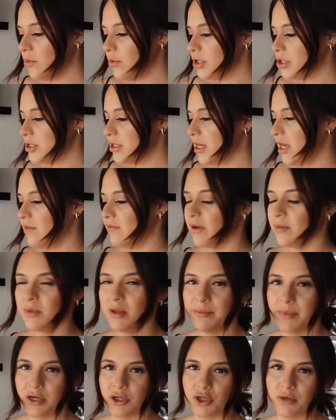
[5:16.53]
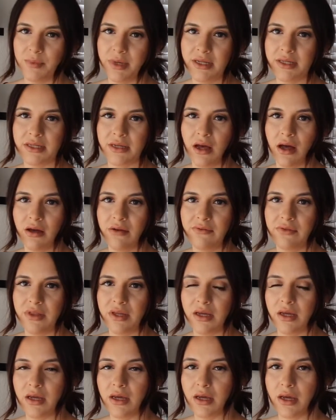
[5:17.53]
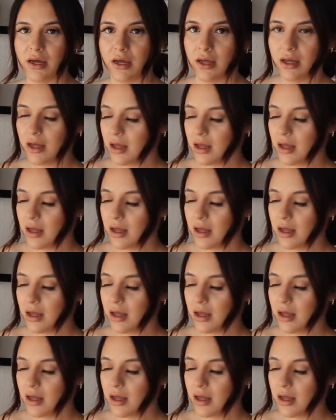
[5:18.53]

We just gave him the measurements of the